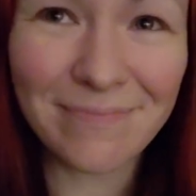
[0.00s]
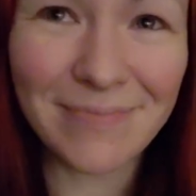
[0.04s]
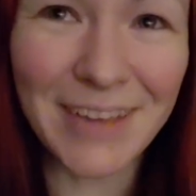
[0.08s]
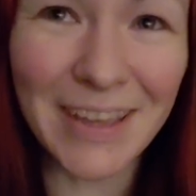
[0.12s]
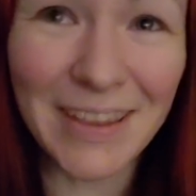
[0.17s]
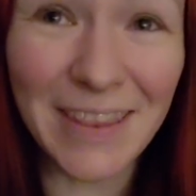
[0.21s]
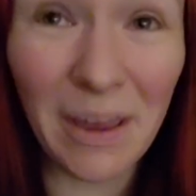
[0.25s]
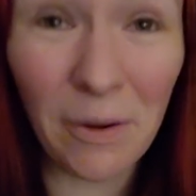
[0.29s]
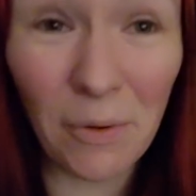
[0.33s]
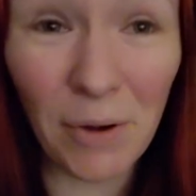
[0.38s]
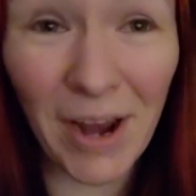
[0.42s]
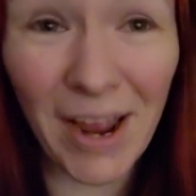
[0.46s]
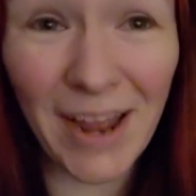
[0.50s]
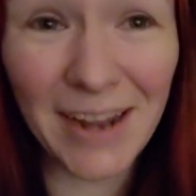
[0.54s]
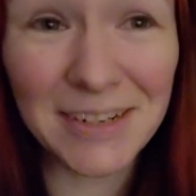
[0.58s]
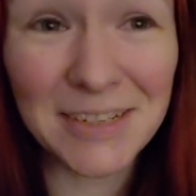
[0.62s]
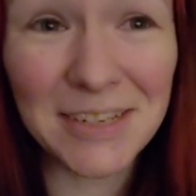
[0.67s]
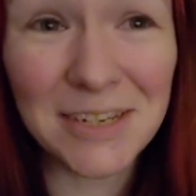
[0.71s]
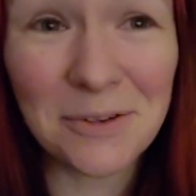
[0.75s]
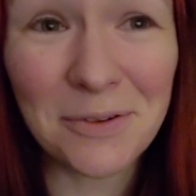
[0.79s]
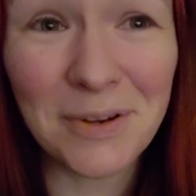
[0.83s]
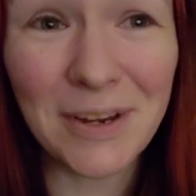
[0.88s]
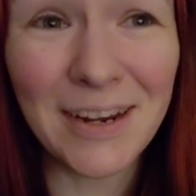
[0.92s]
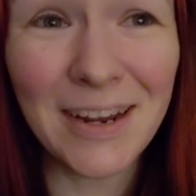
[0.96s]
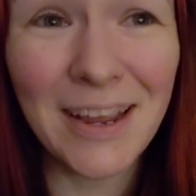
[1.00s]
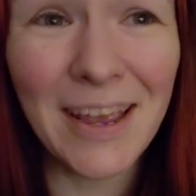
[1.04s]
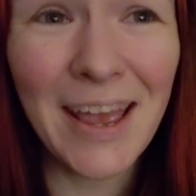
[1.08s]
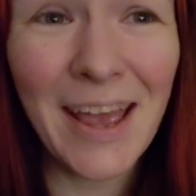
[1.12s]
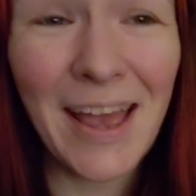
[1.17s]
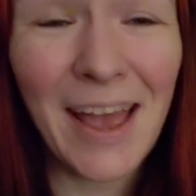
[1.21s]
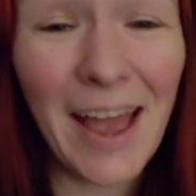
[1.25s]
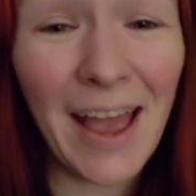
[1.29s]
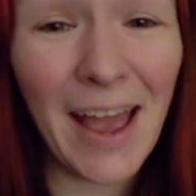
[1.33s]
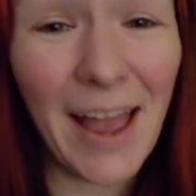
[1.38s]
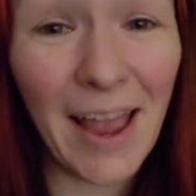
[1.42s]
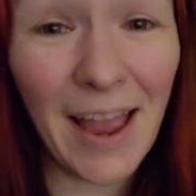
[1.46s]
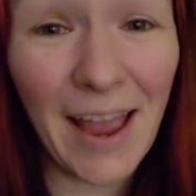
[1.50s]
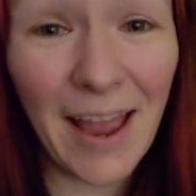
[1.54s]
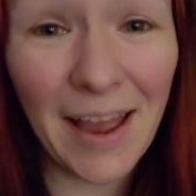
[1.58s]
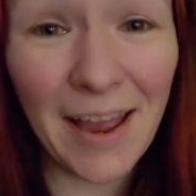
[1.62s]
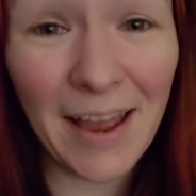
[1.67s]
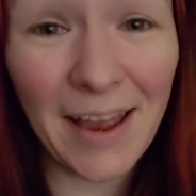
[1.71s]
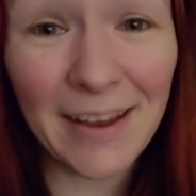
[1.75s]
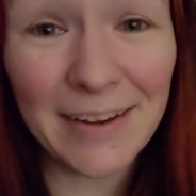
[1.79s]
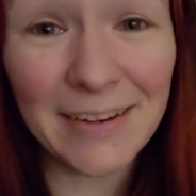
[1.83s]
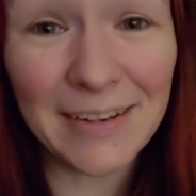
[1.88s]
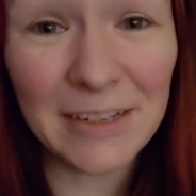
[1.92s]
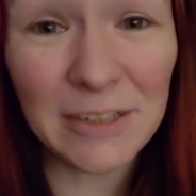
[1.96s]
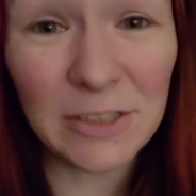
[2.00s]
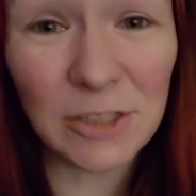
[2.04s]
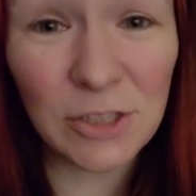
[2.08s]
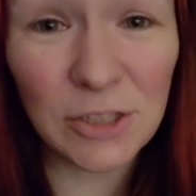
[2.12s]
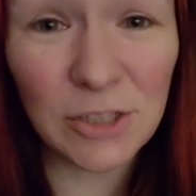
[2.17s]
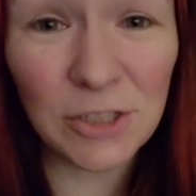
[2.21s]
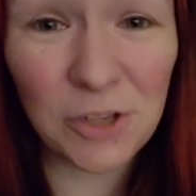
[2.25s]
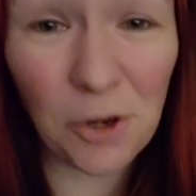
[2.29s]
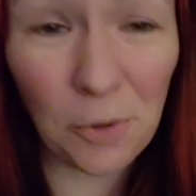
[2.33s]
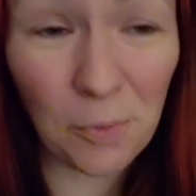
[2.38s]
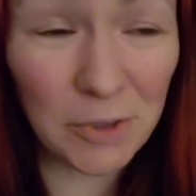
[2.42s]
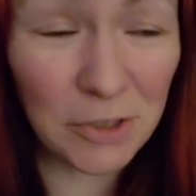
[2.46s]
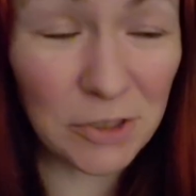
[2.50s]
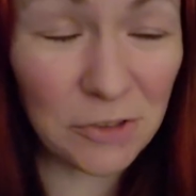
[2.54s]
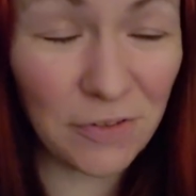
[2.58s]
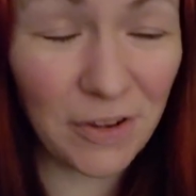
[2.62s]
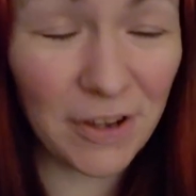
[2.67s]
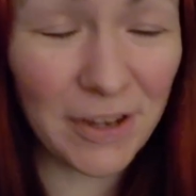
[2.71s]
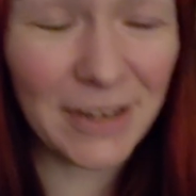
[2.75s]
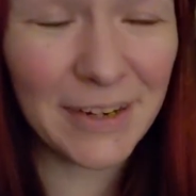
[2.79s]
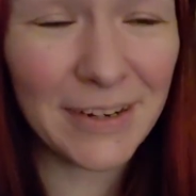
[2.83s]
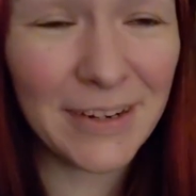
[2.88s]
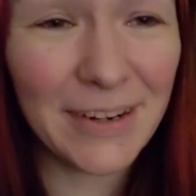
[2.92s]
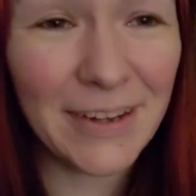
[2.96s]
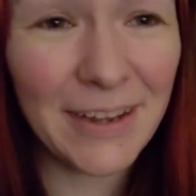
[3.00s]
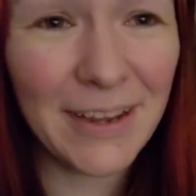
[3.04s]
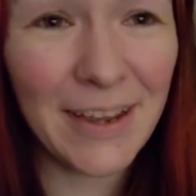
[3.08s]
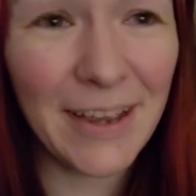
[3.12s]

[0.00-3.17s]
and they react to it. And it's so much fun.